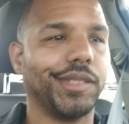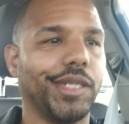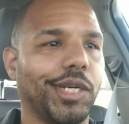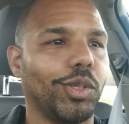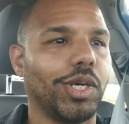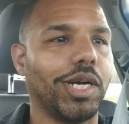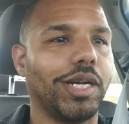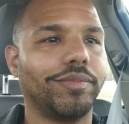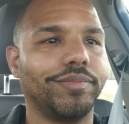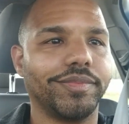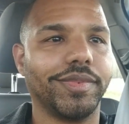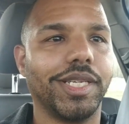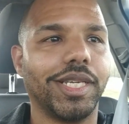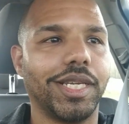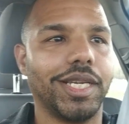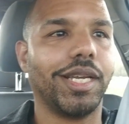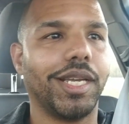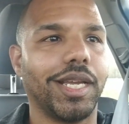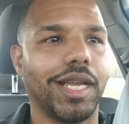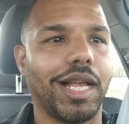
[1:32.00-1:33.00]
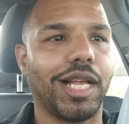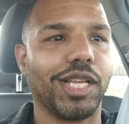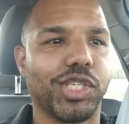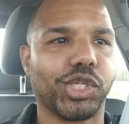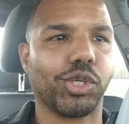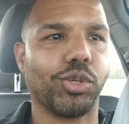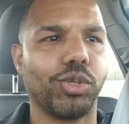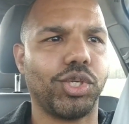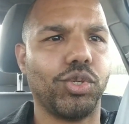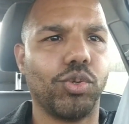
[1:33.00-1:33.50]
Oh well, I'll
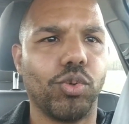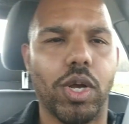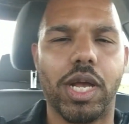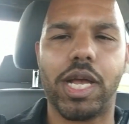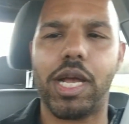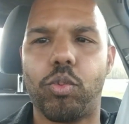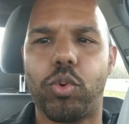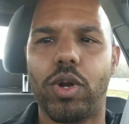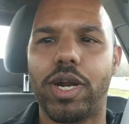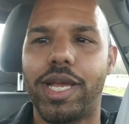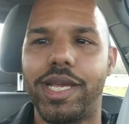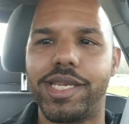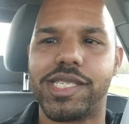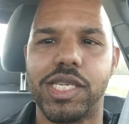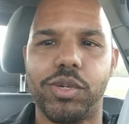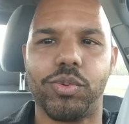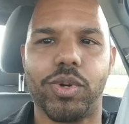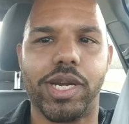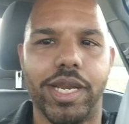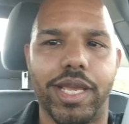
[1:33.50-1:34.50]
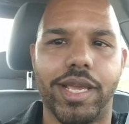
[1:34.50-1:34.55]
show you what I see right